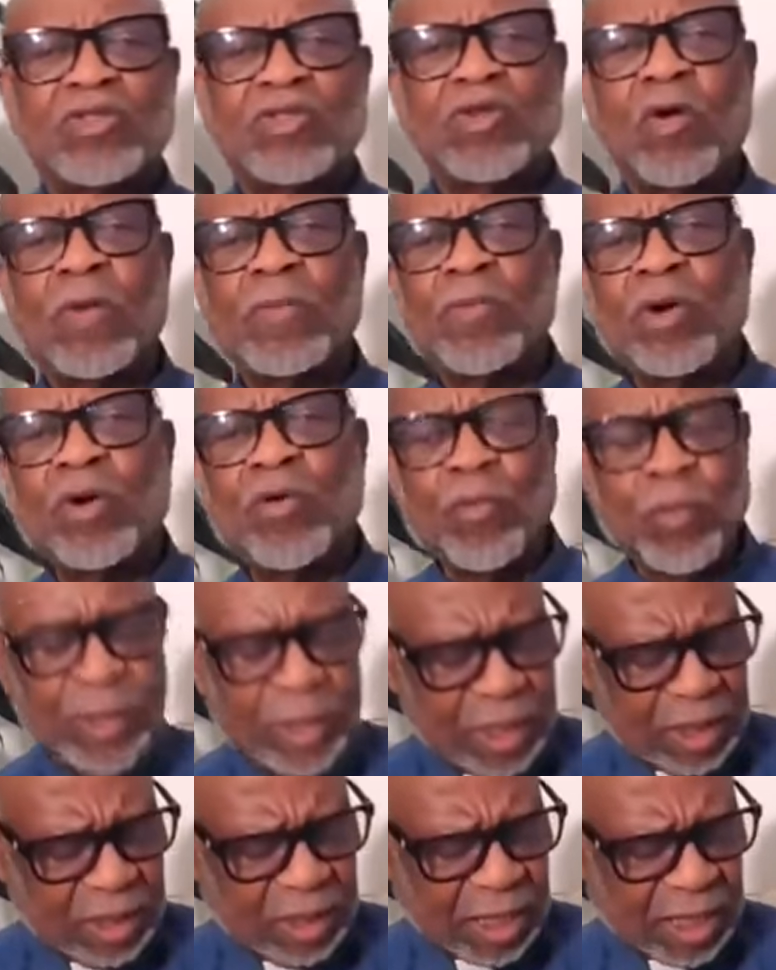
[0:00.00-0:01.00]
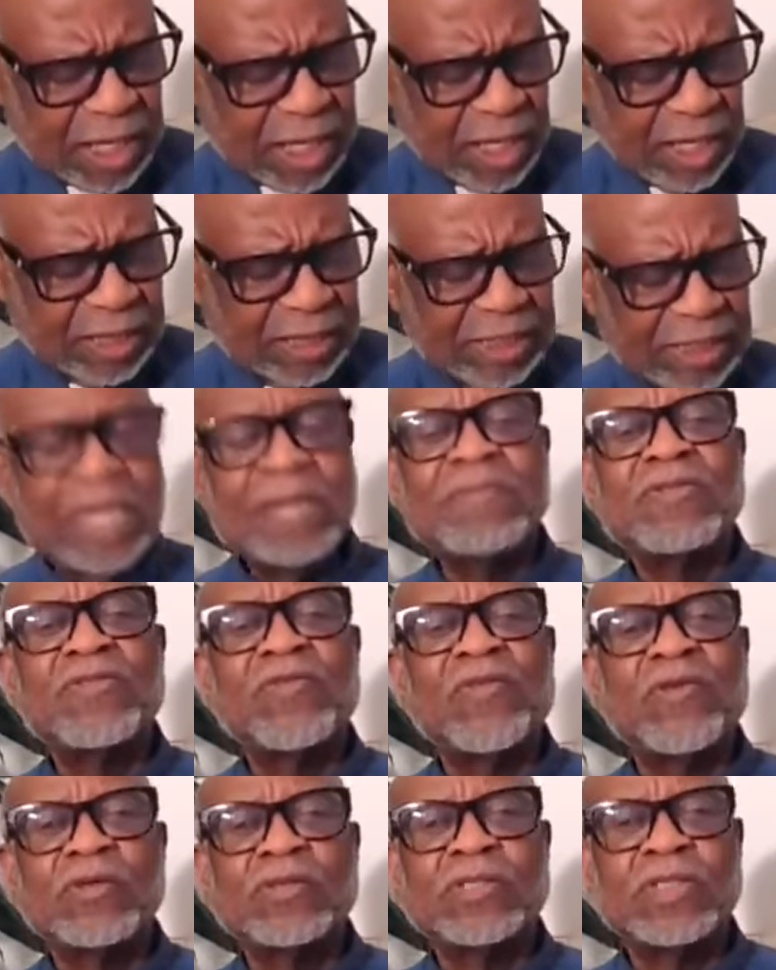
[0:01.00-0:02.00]
so I'm going to read it in the King James
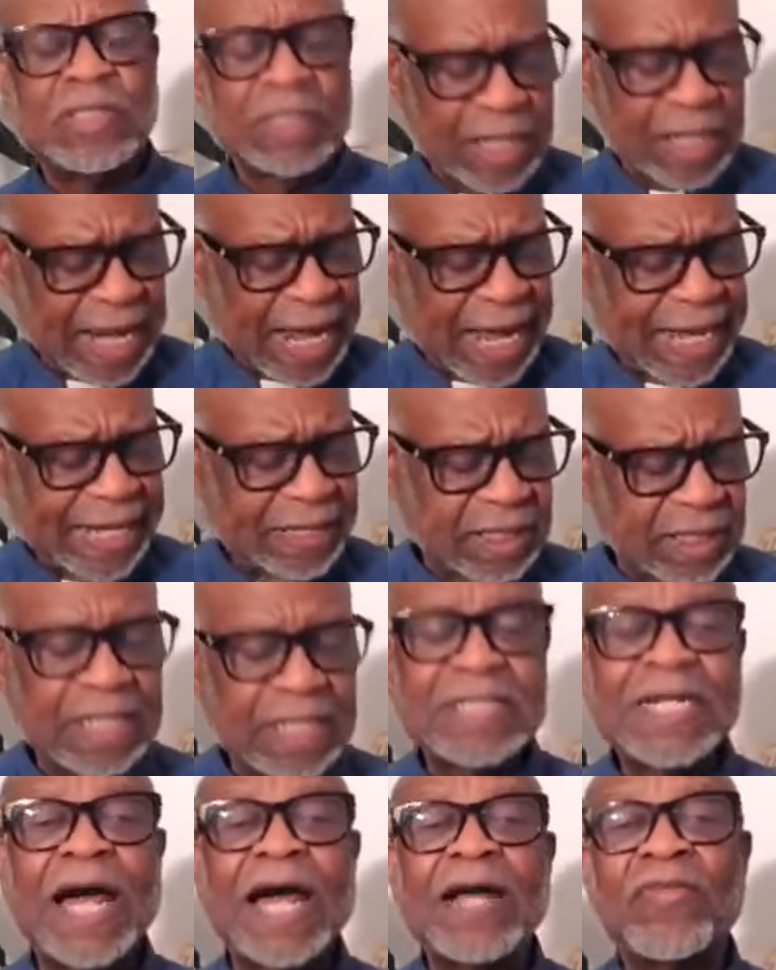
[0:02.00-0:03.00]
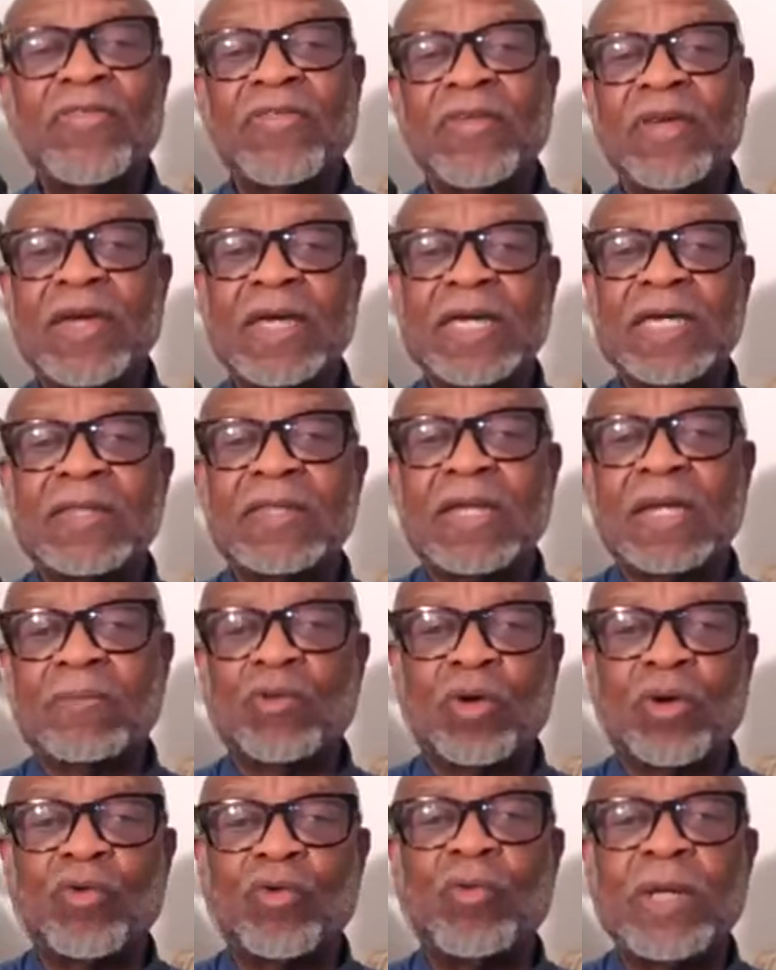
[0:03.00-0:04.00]
Version tonight, the entire thing, and then I'm
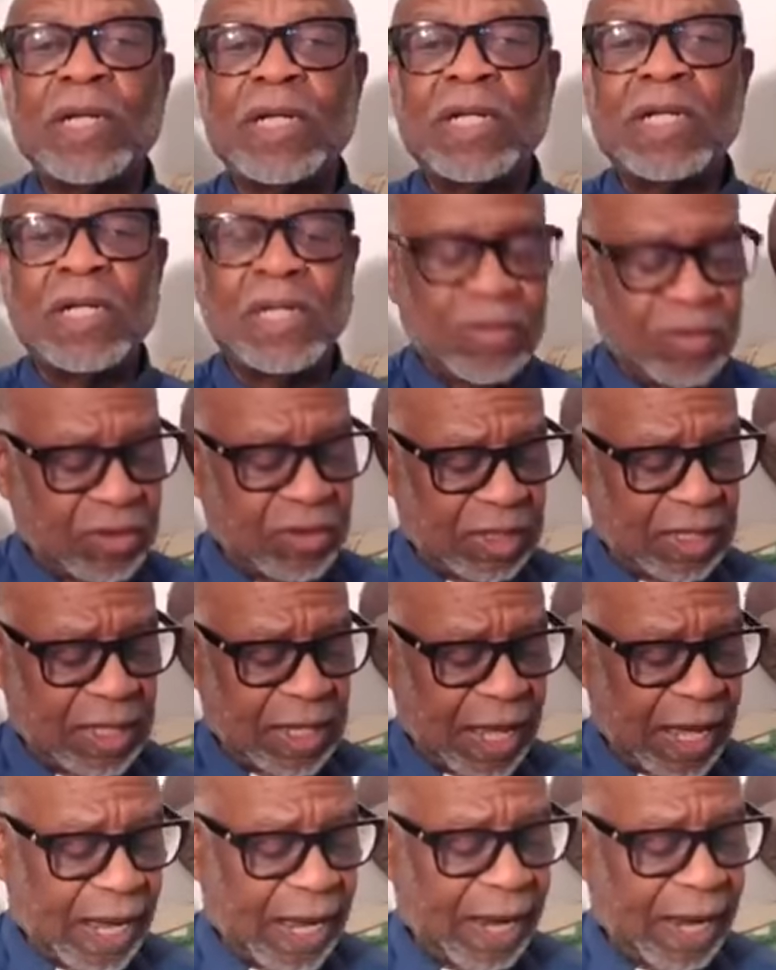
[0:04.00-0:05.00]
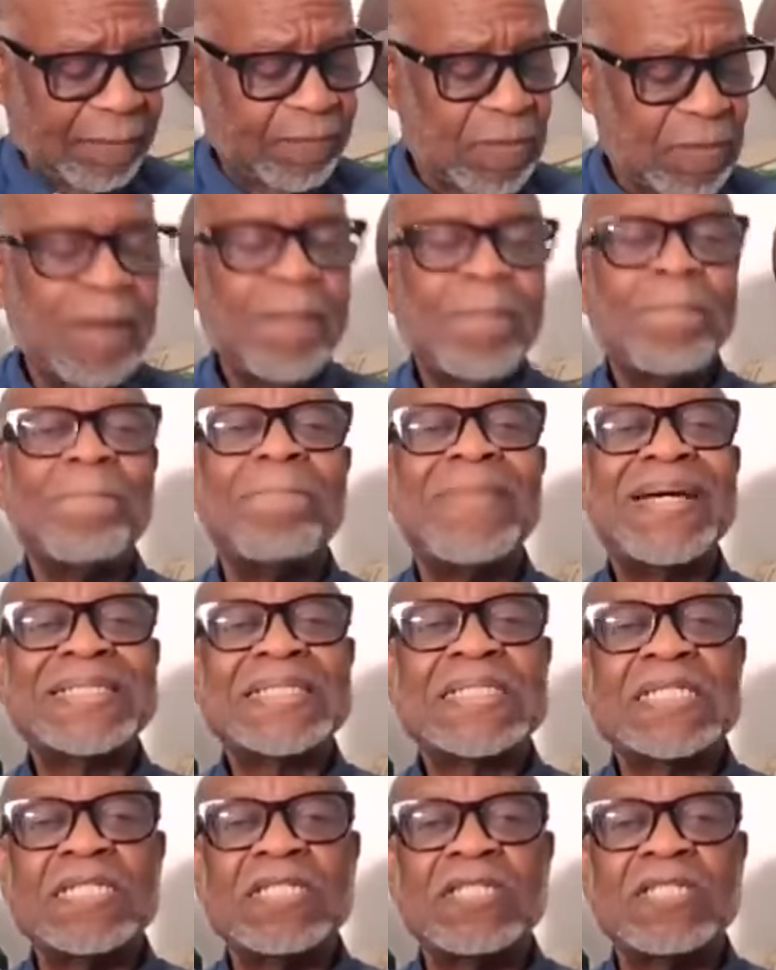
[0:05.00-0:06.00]
going to read it in the uh,
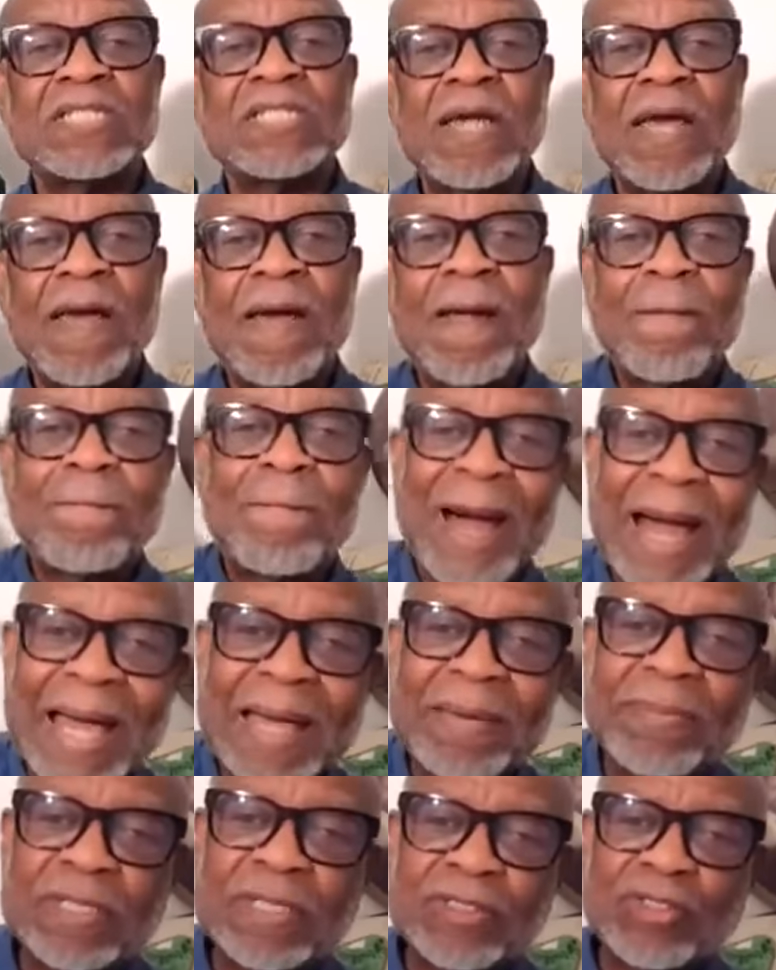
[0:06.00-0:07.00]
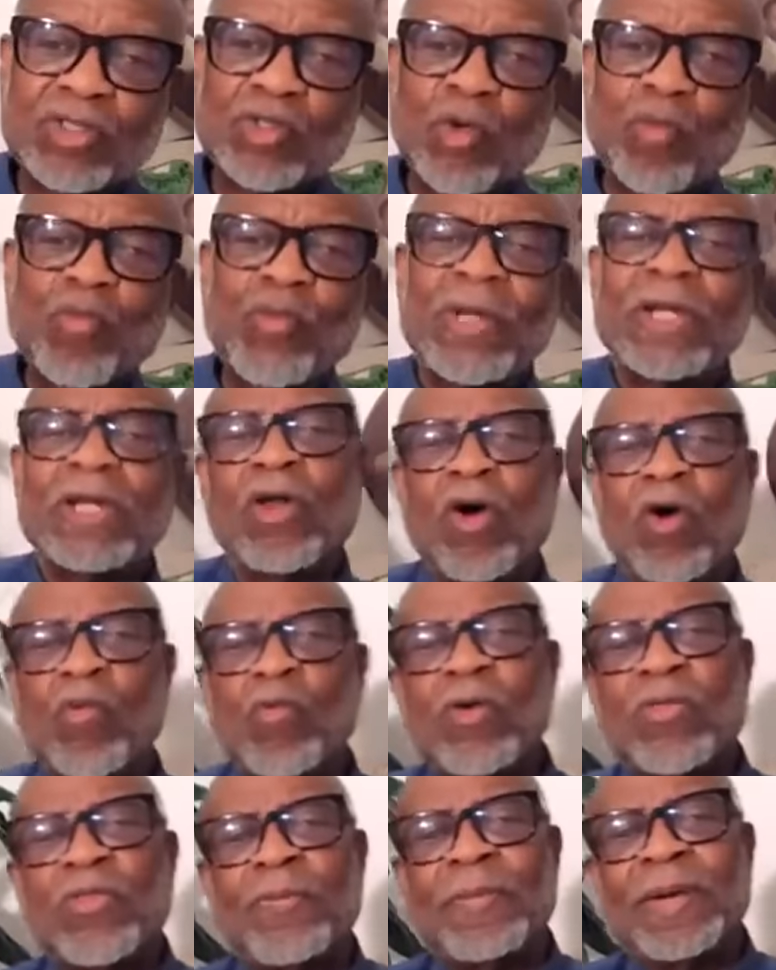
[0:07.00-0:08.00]
Message Bible. And so read
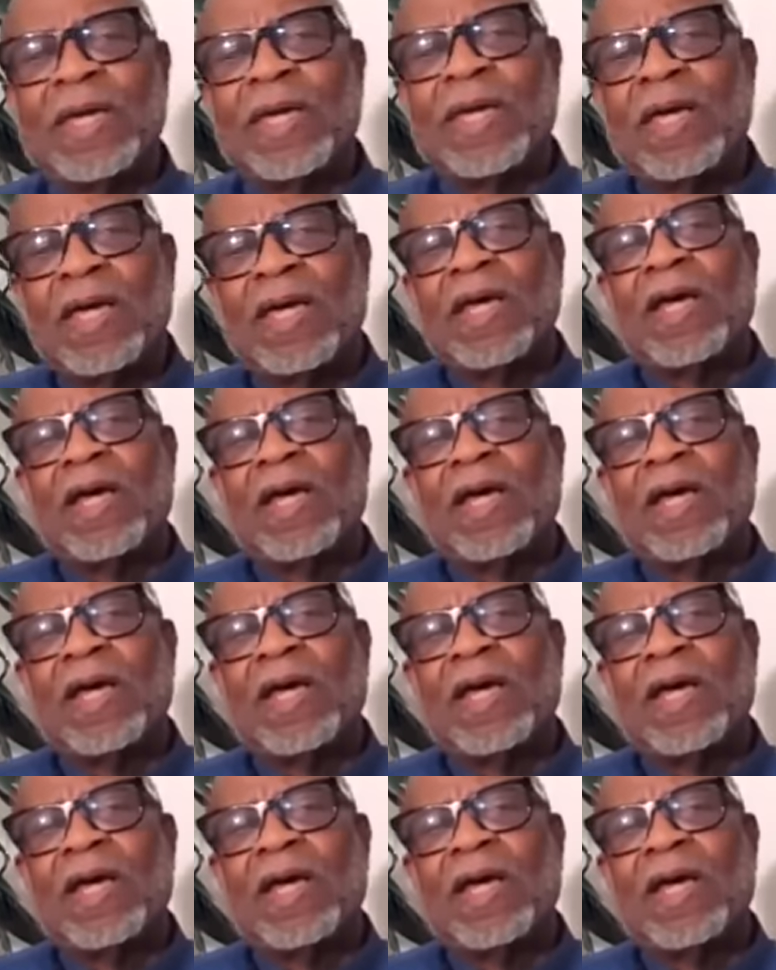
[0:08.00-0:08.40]
along with me.